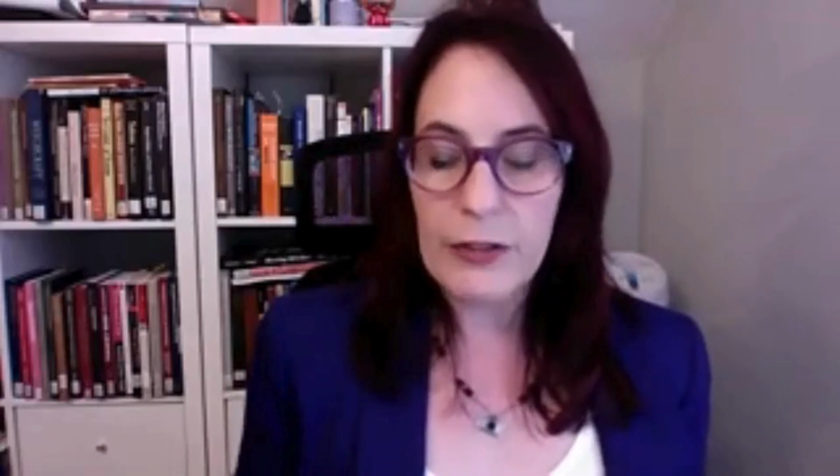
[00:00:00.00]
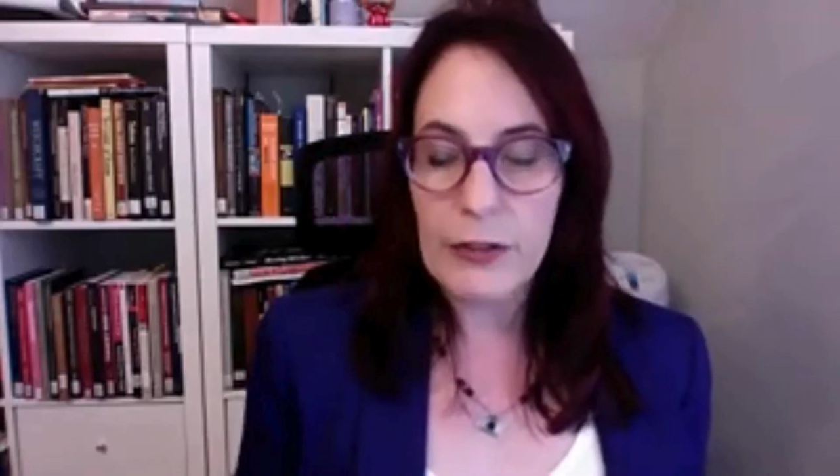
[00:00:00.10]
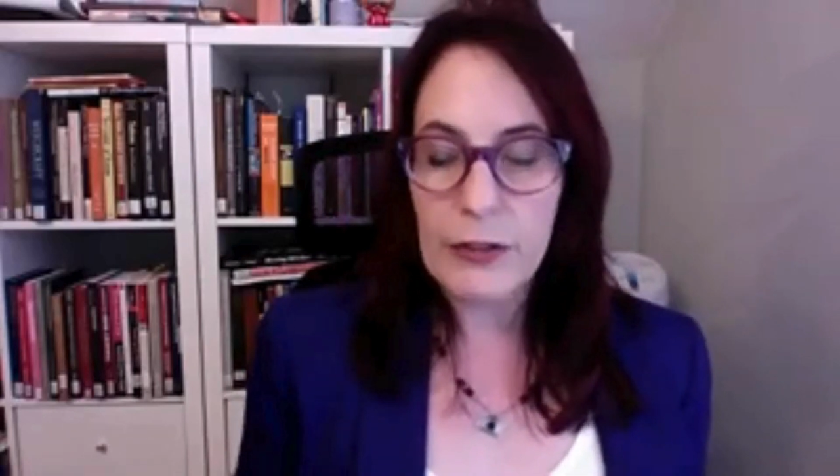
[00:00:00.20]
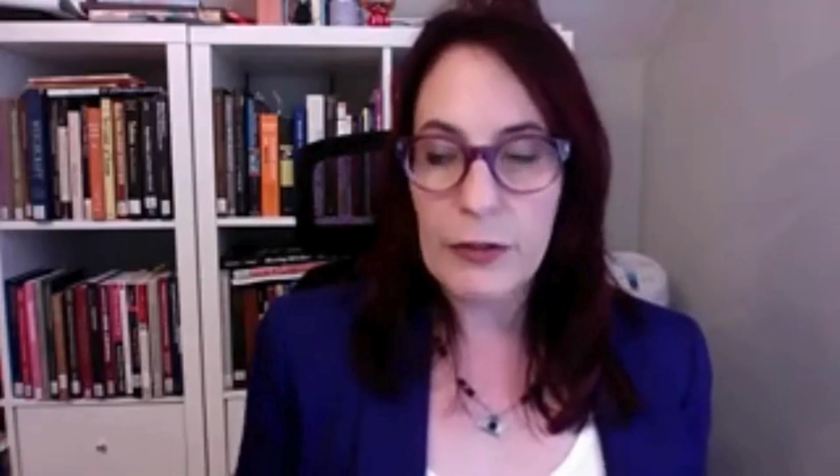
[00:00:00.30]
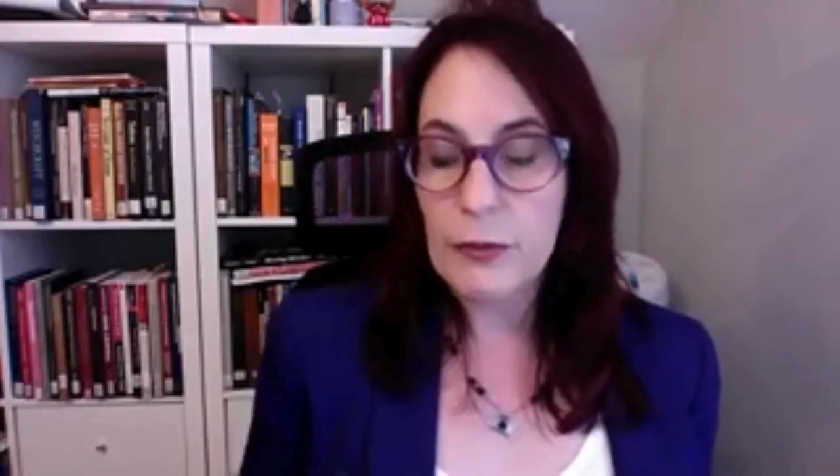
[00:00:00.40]

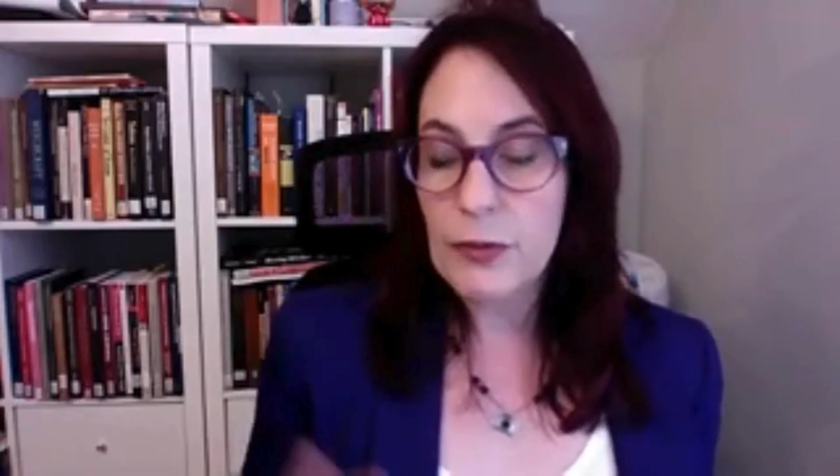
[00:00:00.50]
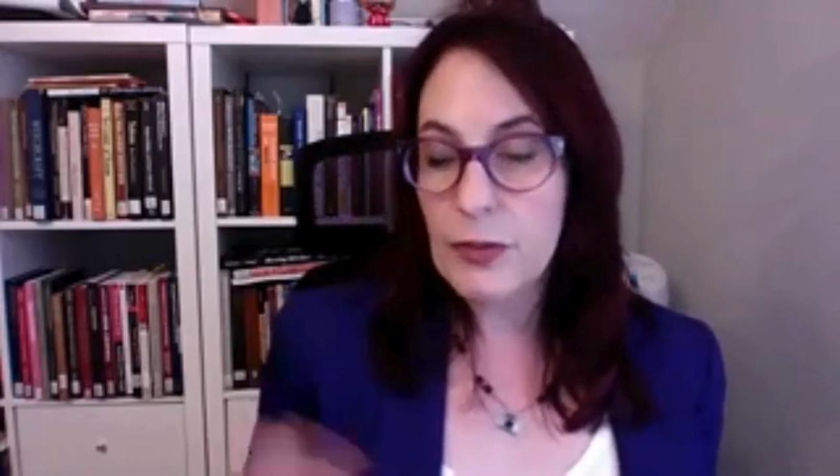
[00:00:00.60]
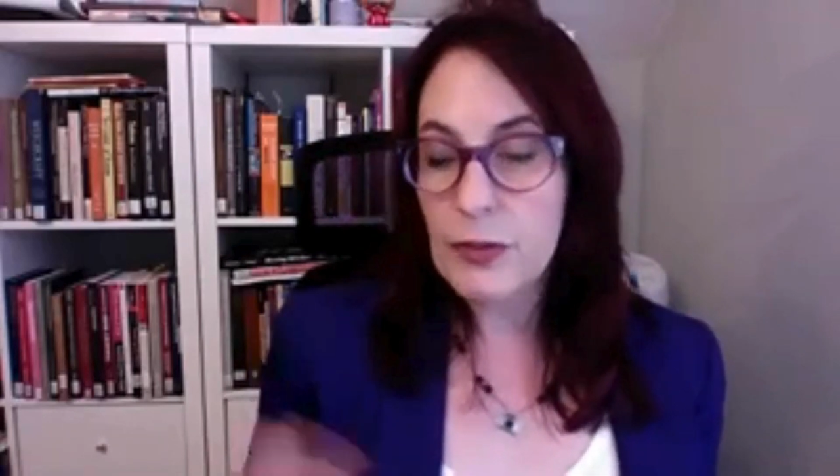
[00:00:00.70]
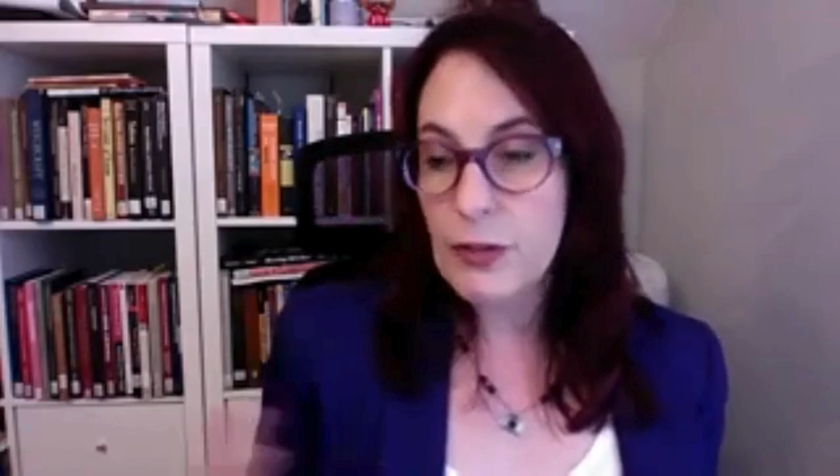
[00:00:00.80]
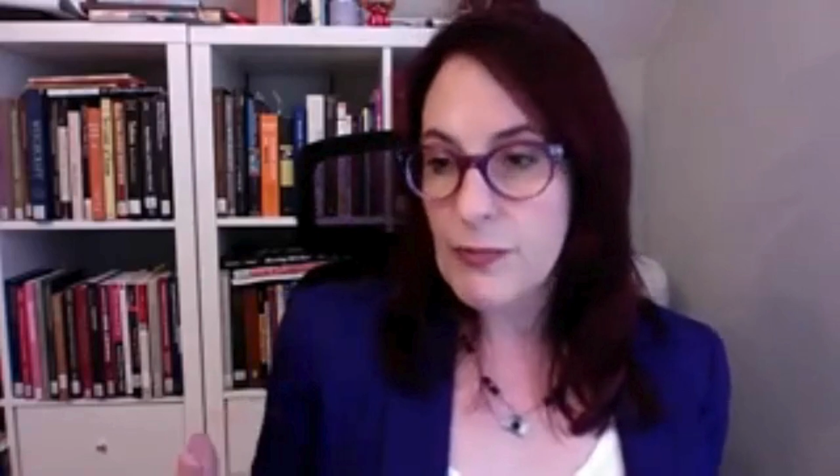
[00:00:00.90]
do
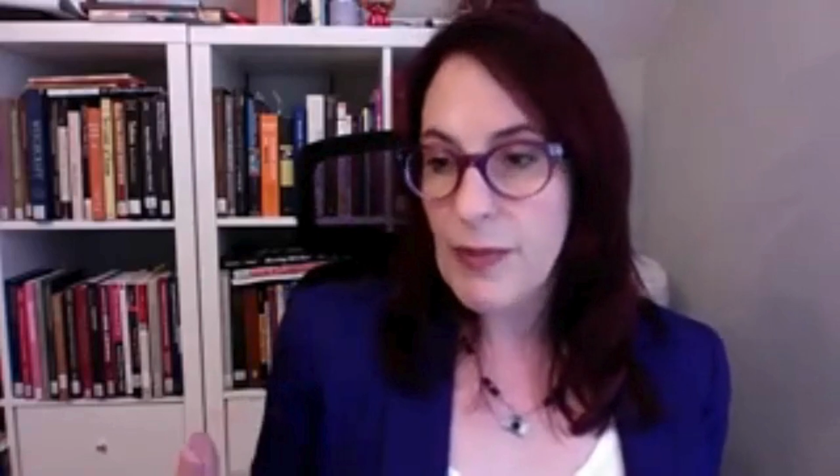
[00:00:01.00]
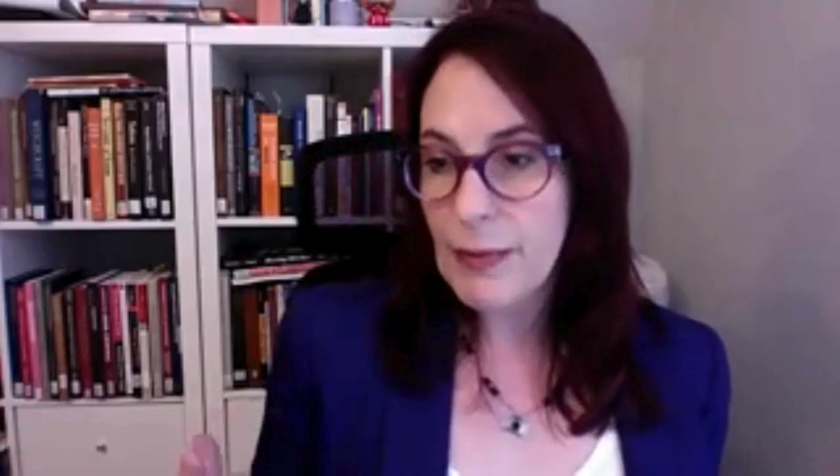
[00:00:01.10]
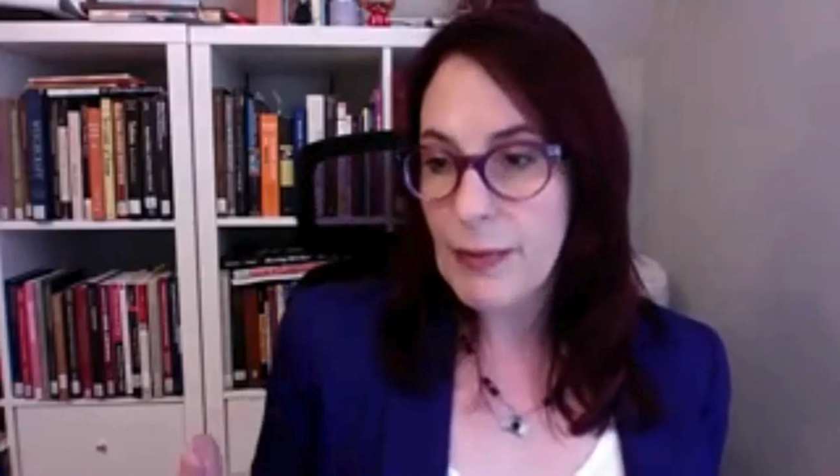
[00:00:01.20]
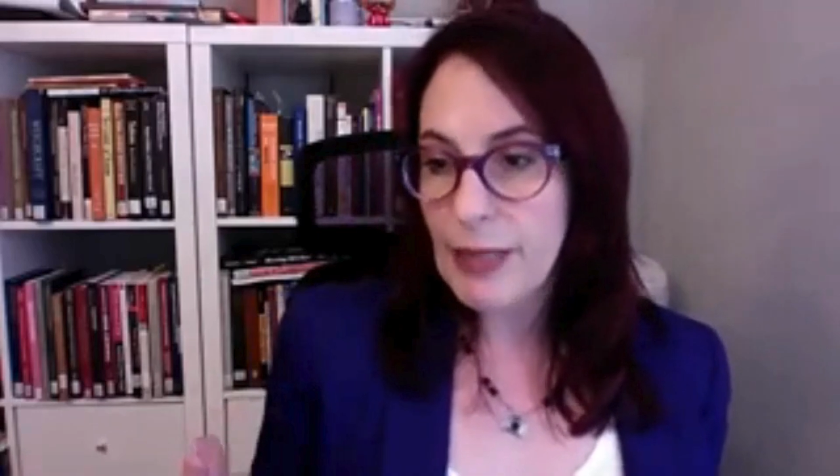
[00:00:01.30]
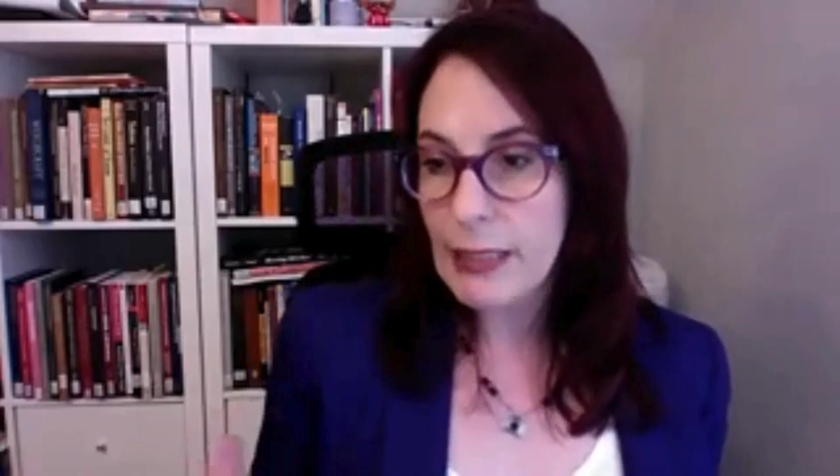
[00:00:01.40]
students
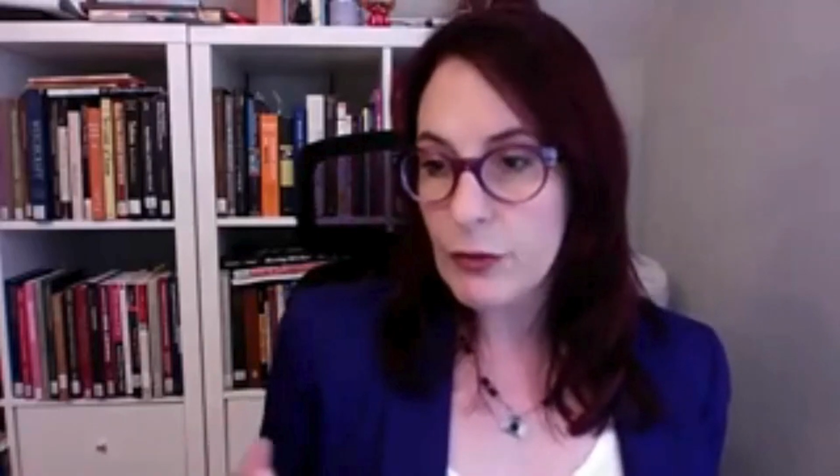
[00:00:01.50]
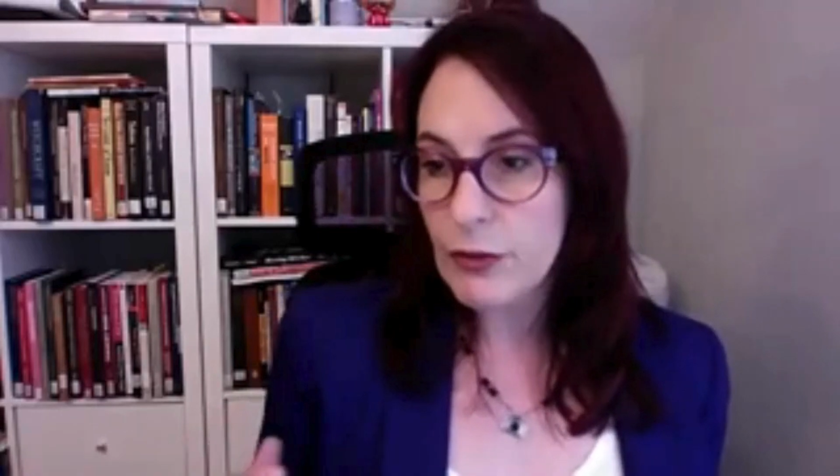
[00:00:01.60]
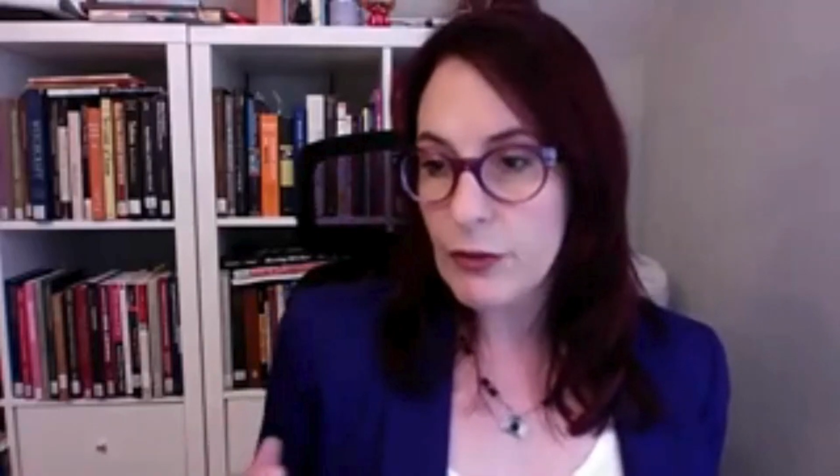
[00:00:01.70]
maybe sort